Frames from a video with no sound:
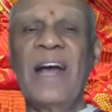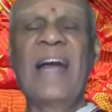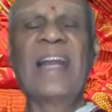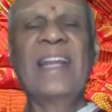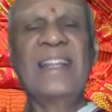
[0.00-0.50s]

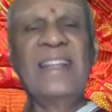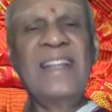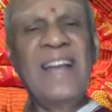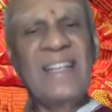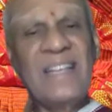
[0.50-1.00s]
And in
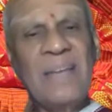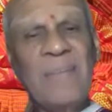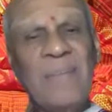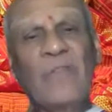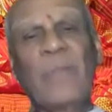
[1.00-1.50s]
nididhyasanam
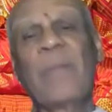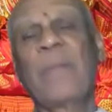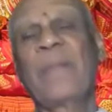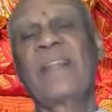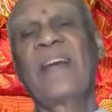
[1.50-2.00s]
also Brahma
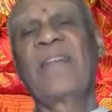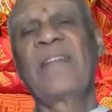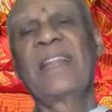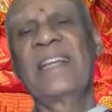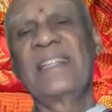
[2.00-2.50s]

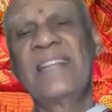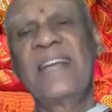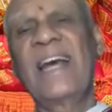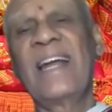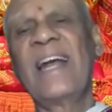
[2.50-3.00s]
pratyavriti is
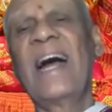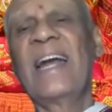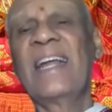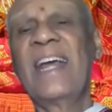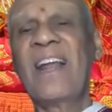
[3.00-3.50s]
there,
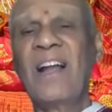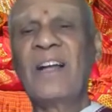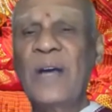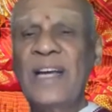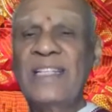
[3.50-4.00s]
and here
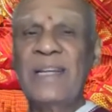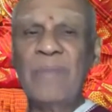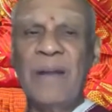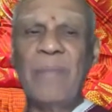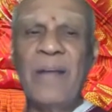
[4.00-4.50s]
also I see
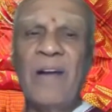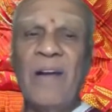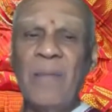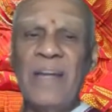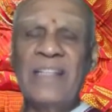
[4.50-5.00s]
Brahman
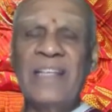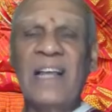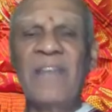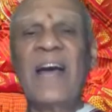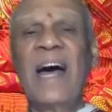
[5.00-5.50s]
on
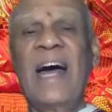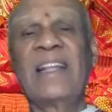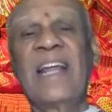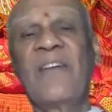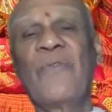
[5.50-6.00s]
myself,
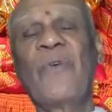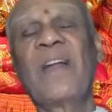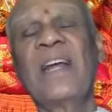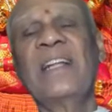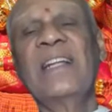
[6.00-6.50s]
and
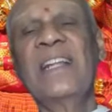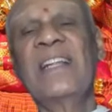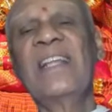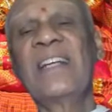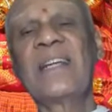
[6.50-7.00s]
therefore
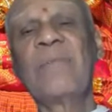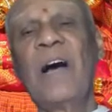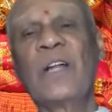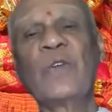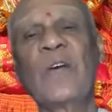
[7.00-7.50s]
nididhyasanam
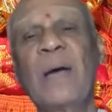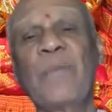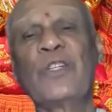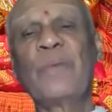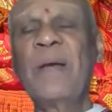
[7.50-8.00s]
also
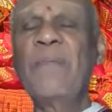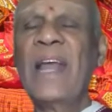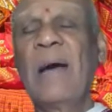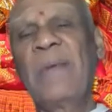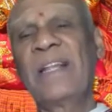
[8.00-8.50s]
happens to be
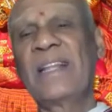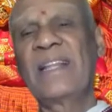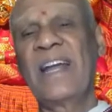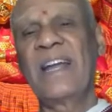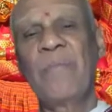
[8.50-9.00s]
abheda
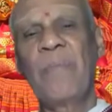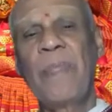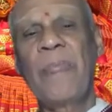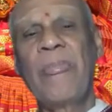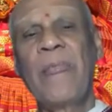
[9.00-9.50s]
dhyana.
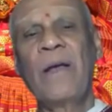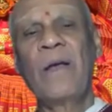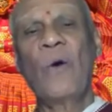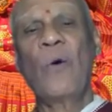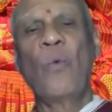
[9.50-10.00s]

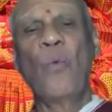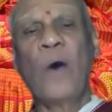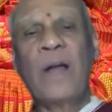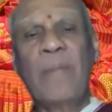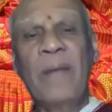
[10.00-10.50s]

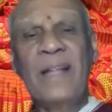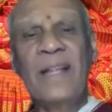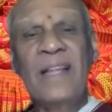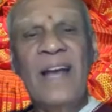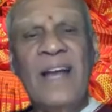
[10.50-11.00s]
One Veda
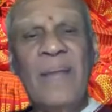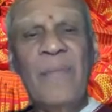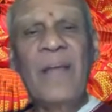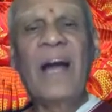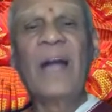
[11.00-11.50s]
dhyana
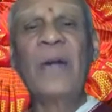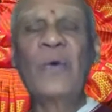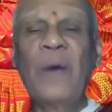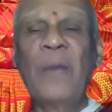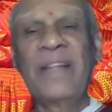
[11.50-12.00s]
and two
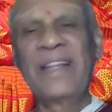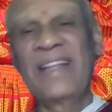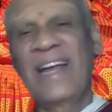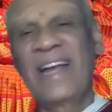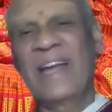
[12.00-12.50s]
abheda
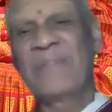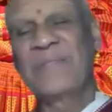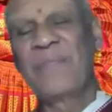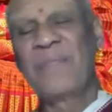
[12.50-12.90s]
dhyanas.